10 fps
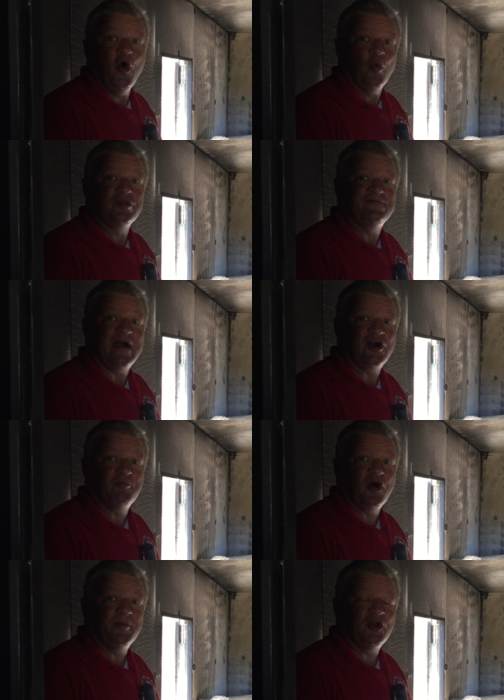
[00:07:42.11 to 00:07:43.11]
or the fire
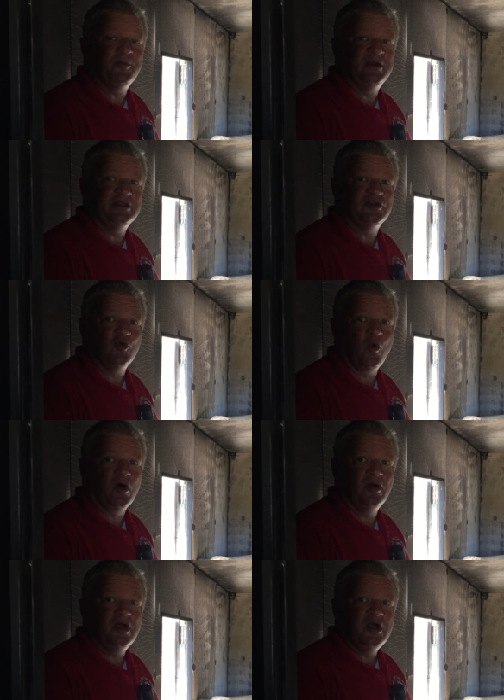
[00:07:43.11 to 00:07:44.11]
department opening the
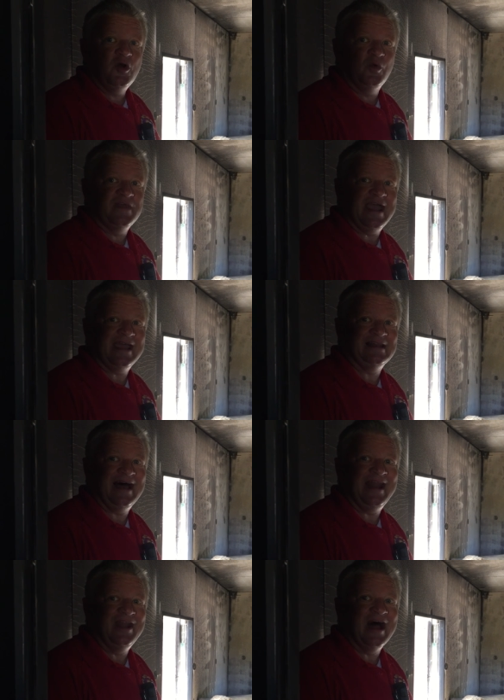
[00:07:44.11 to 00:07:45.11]
door with a hand
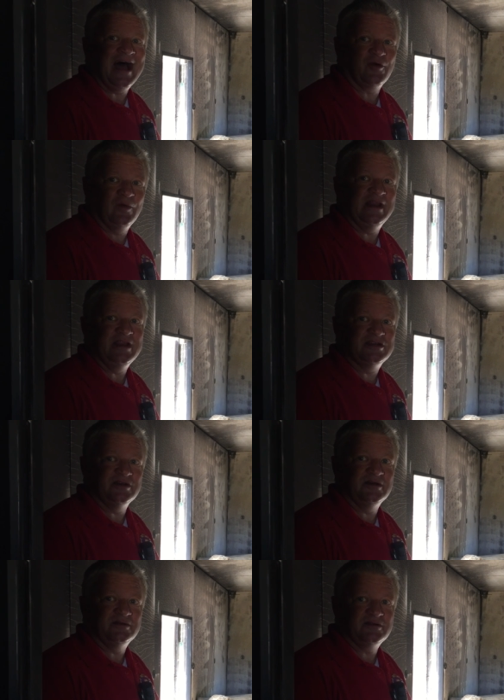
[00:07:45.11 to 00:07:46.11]
line not ready
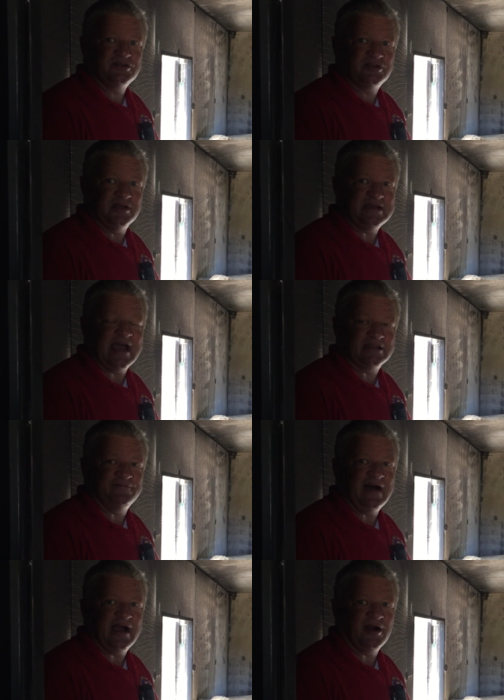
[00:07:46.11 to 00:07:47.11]
to attack the
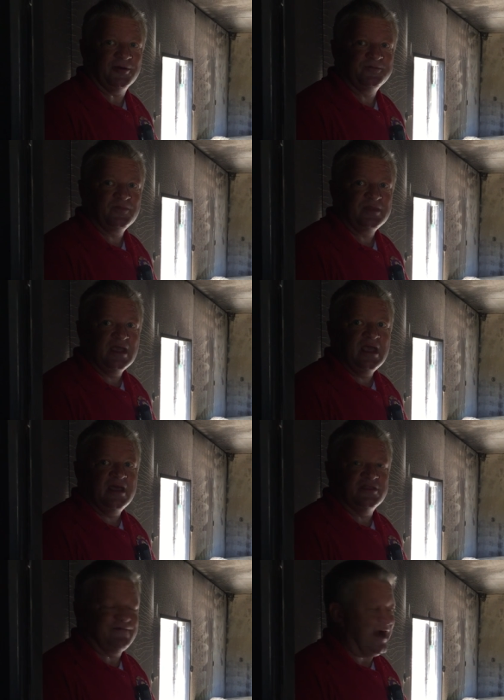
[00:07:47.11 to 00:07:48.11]
fire.
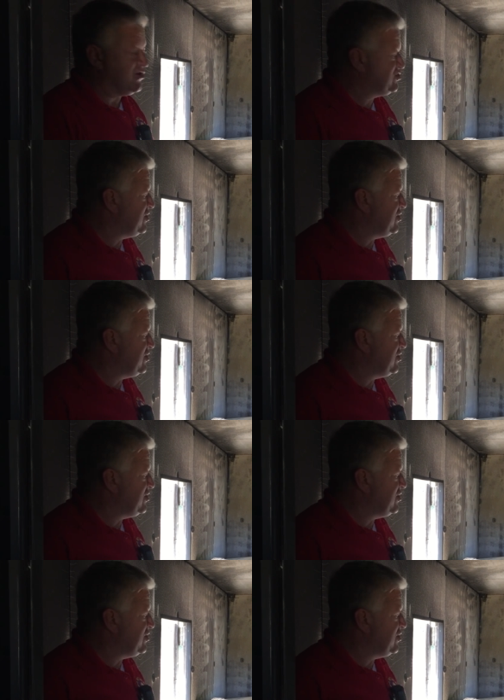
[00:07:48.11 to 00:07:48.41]
The fire